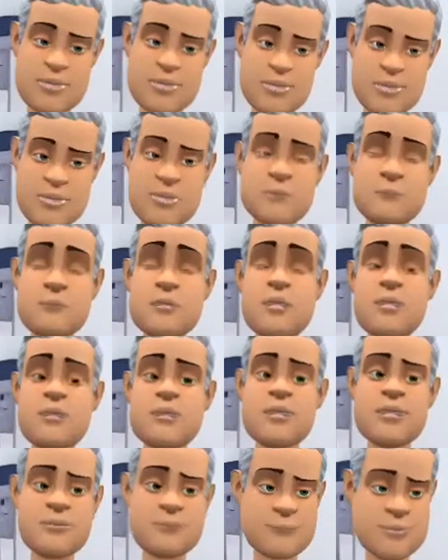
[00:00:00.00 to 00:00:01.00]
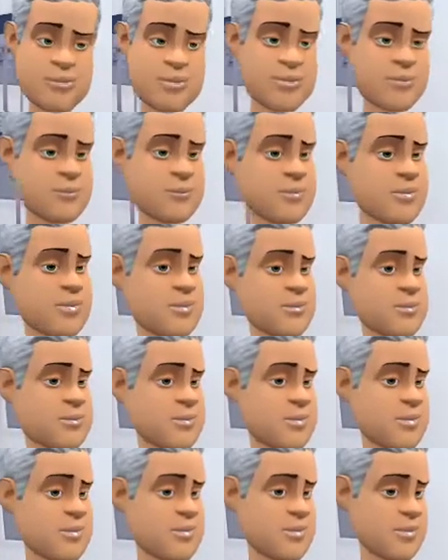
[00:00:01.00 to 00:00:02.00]
and am greeted by the cheery
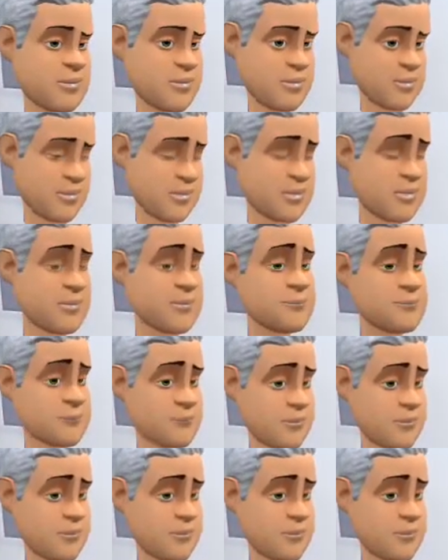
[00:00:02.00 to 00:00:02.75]
security guard,